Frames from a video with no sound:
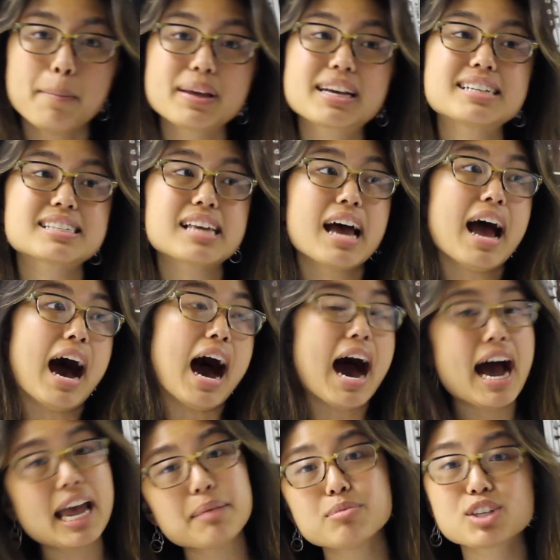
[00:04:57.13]
because
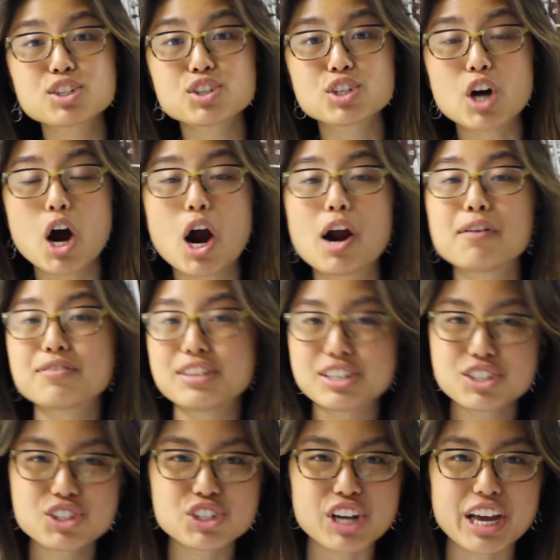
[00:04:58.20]
I'm the star of
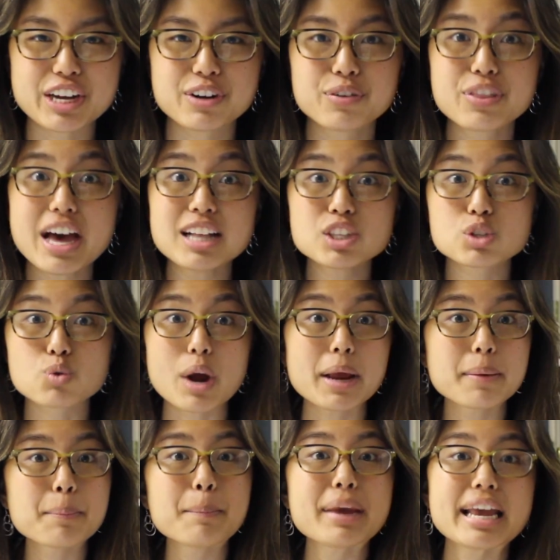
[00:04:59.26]
this channel. That's
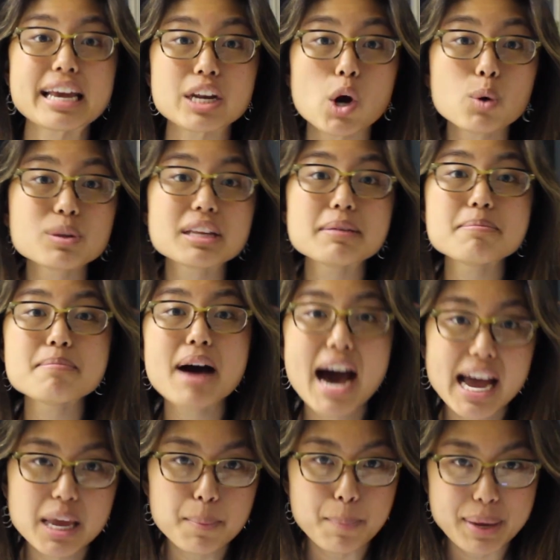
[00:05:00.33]
right, me, and only
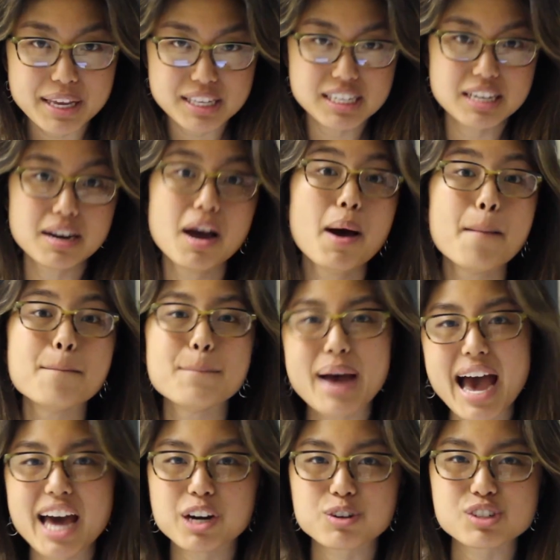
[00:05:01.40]
my opinion
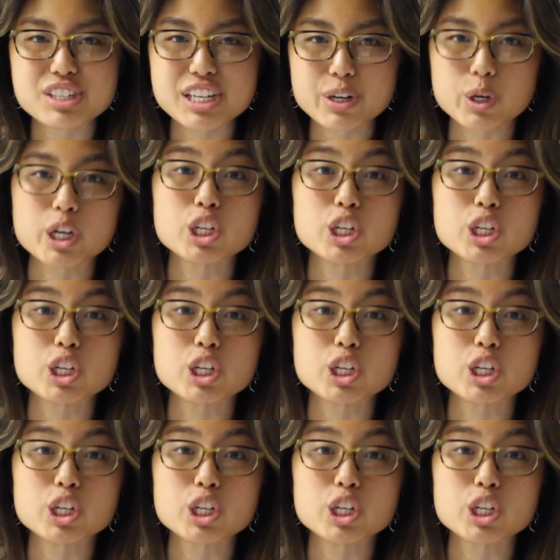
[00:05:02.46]
matters here